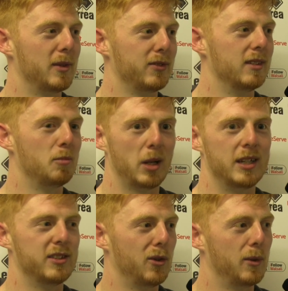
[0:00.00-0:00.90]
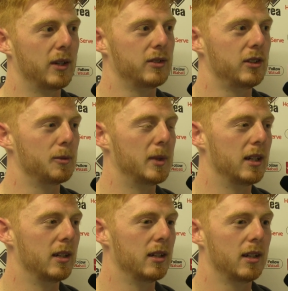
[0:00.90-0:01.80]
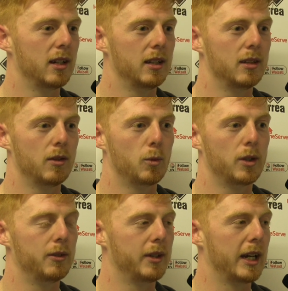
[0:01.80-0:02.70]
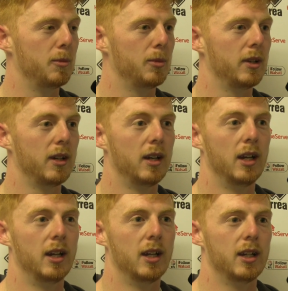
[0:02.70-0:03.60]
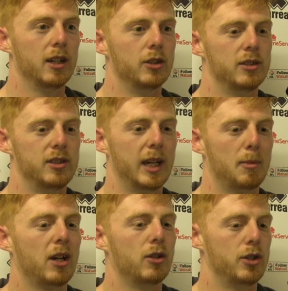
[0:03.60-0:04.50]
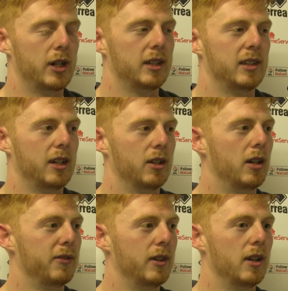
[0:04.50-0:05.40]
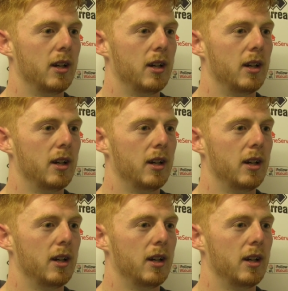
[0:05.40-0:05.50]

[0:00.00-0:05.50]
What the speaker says: having played so well to come in at 1-0 down, but good to get back on track second half